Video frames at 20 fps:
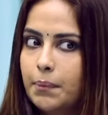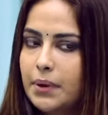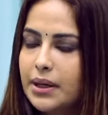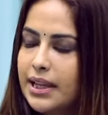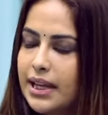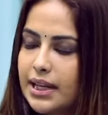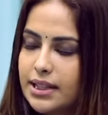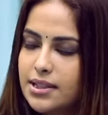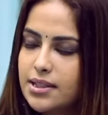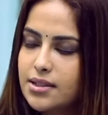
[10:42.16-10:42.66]

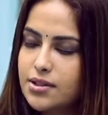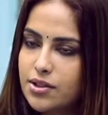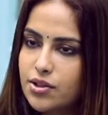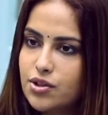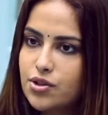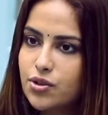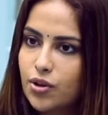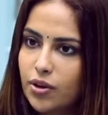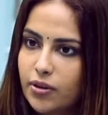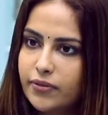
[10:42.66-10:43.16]
but that's
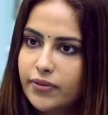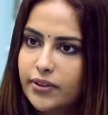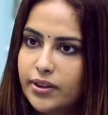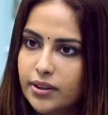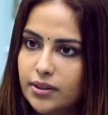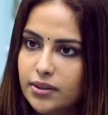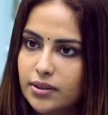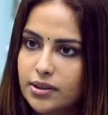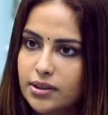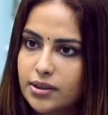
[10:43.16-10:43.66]
just
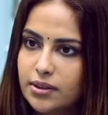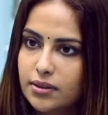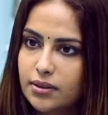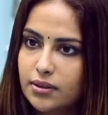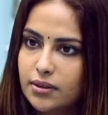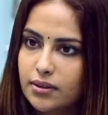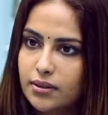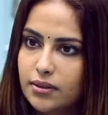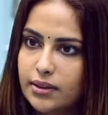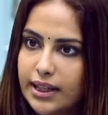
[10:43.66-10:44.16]
confidence
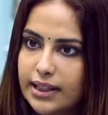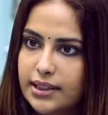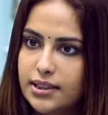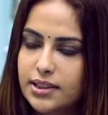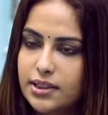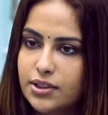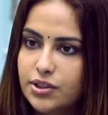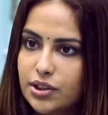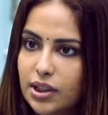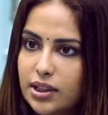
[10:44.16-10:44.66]

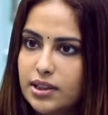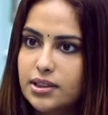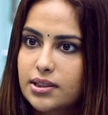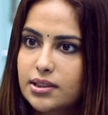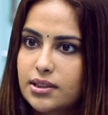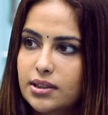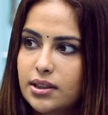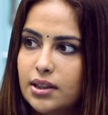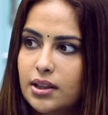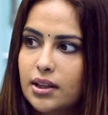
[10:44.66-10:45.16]
that's
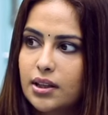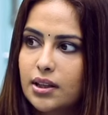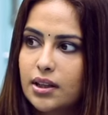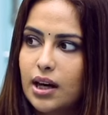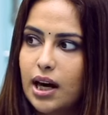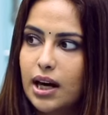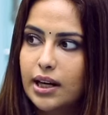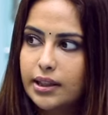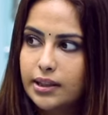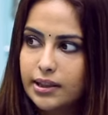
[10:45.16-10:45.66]
just
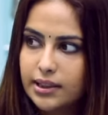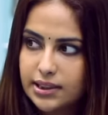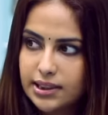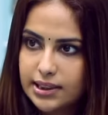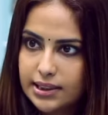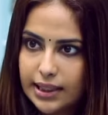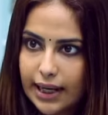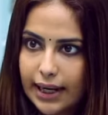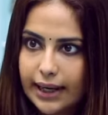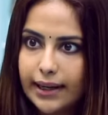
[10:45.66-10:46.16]

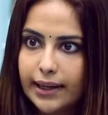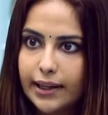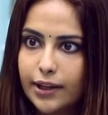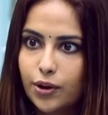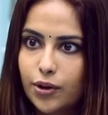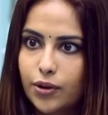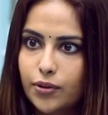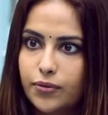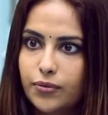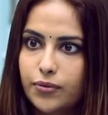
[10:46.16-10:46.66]

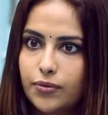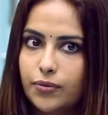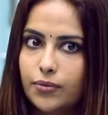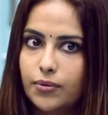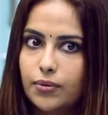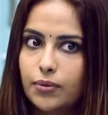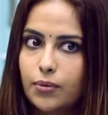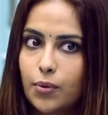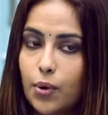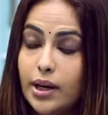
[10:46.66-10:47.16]
understanding of
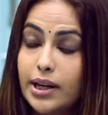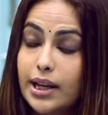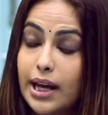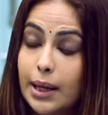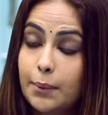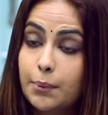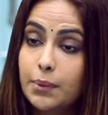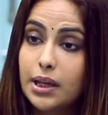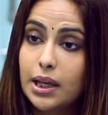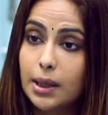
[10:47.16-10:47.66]
what
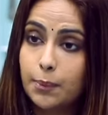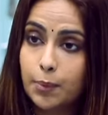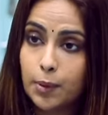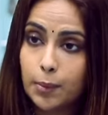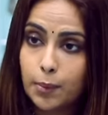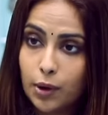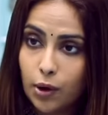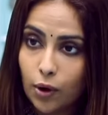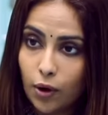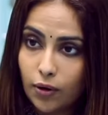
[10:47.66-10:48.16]
I'm
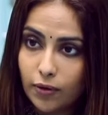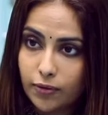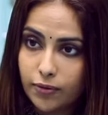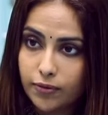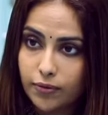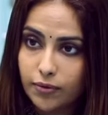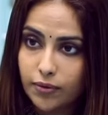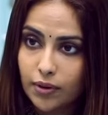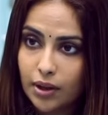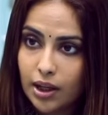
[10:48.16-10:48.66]
capable
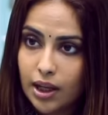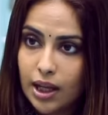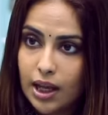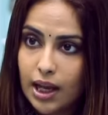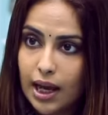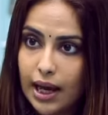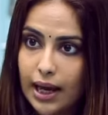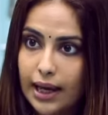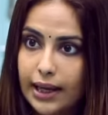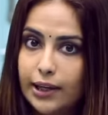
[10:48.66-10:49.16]
of.
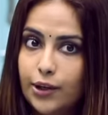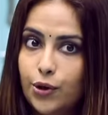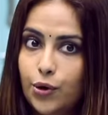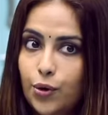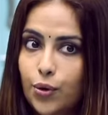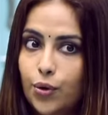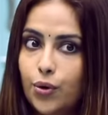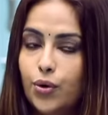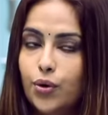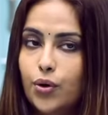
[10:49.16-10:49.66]
I
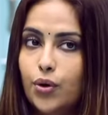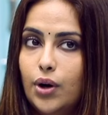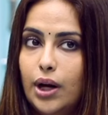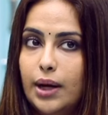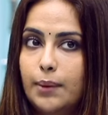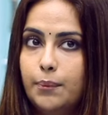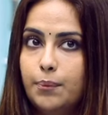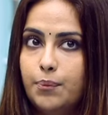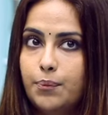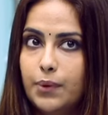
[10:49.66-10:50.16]
know
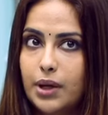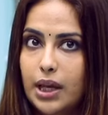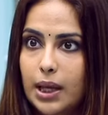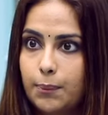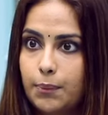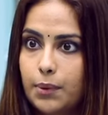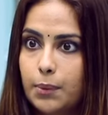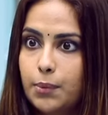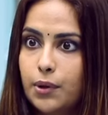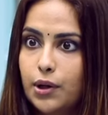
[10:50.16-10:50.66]
I'm
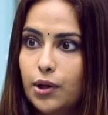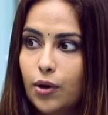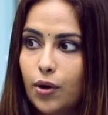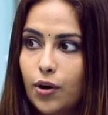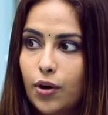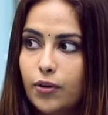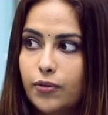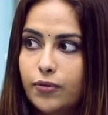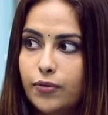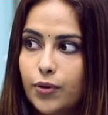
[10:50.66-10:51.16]
capable
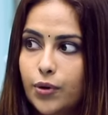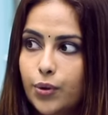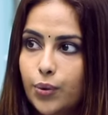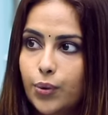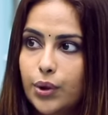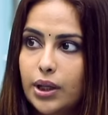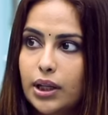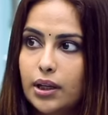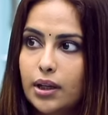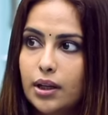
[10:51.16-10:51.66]
of
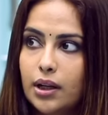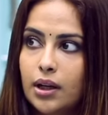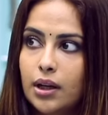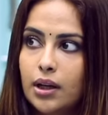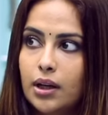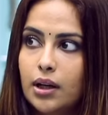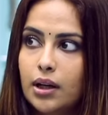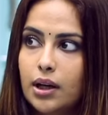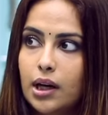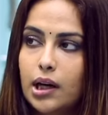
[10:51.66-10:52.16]
doing
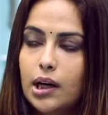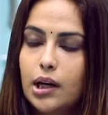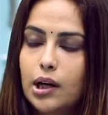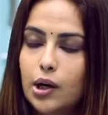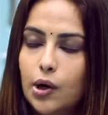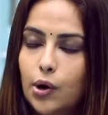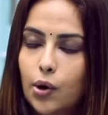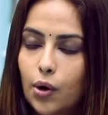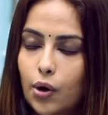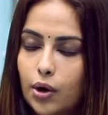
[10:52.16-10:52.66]
a
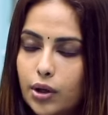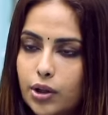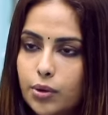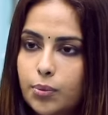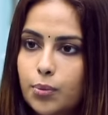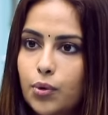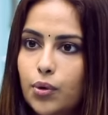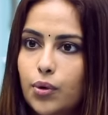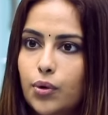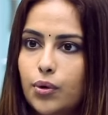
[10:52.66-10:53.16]

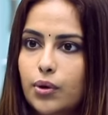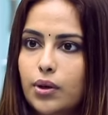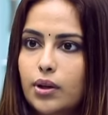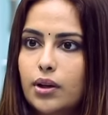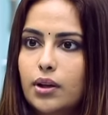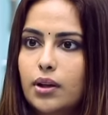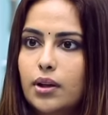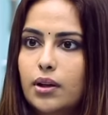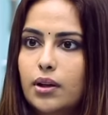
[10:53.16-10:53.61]
lot more